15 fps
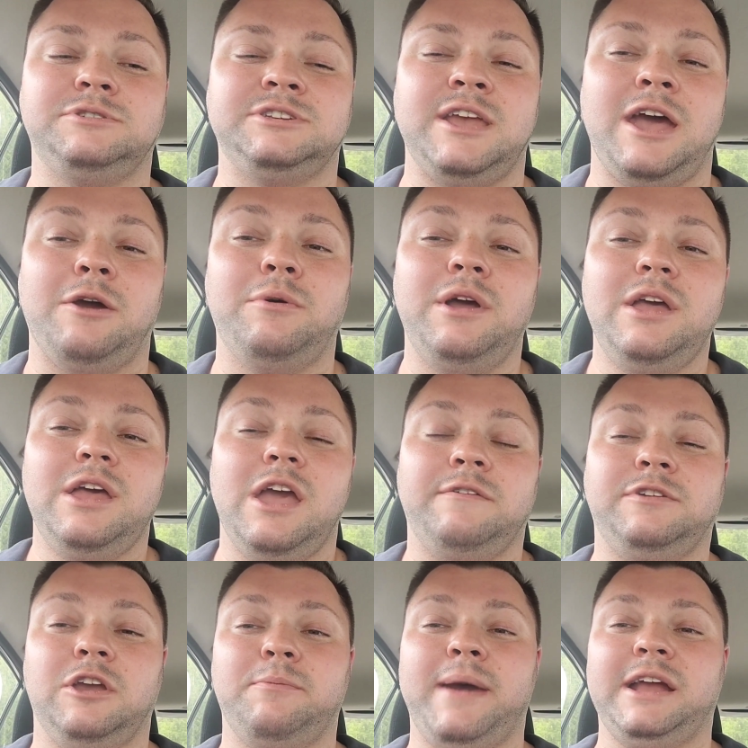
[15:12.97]
So
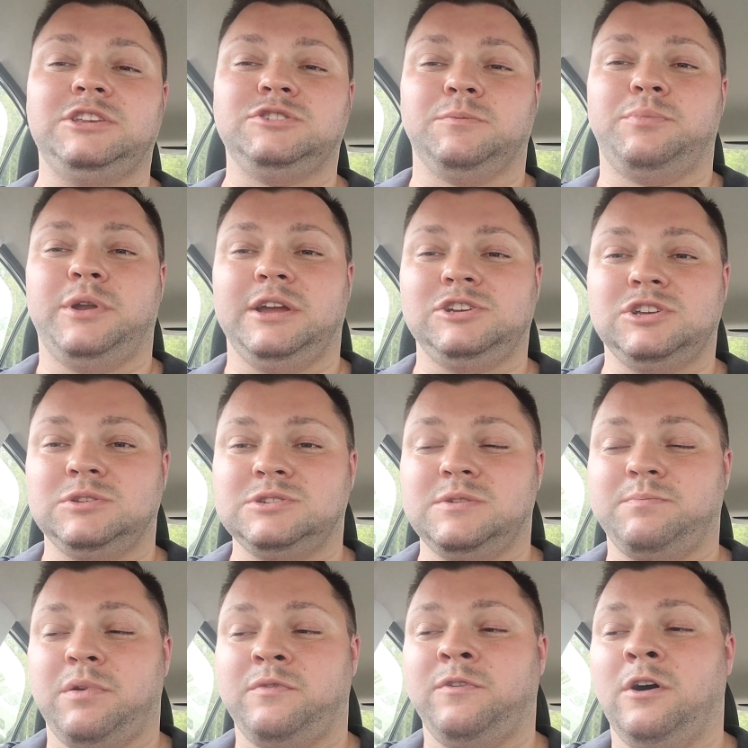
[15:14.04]
if you made some predictions
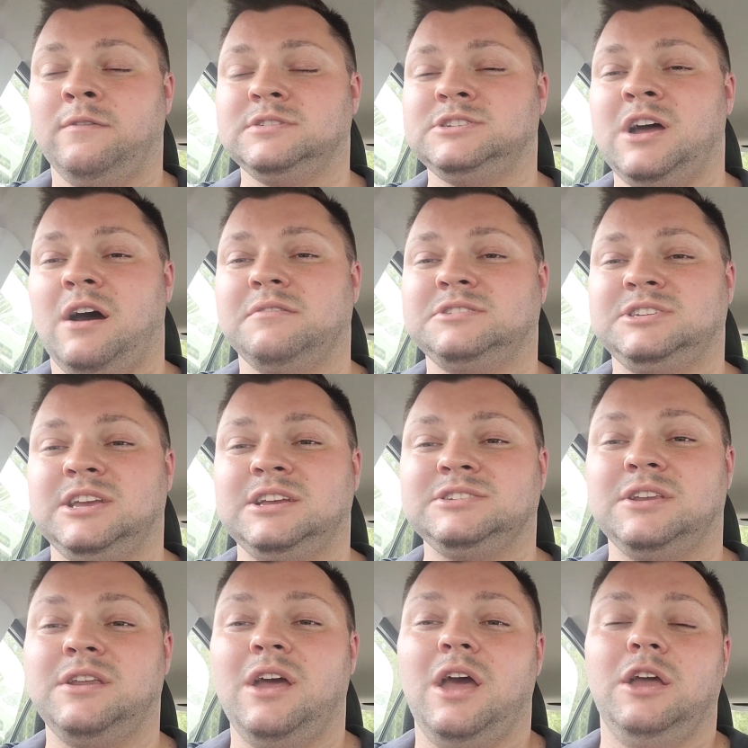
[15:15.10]
before the start of the
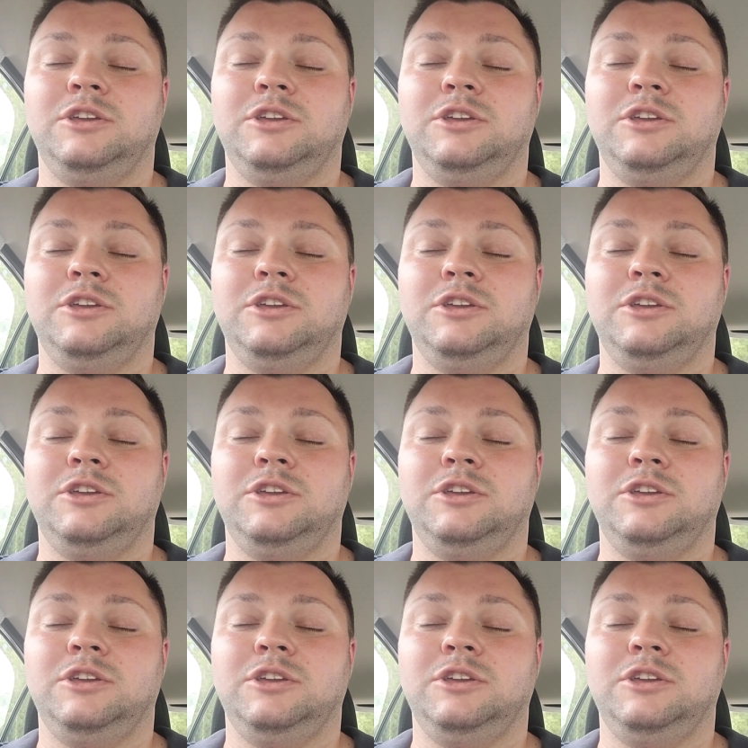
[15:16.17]
season,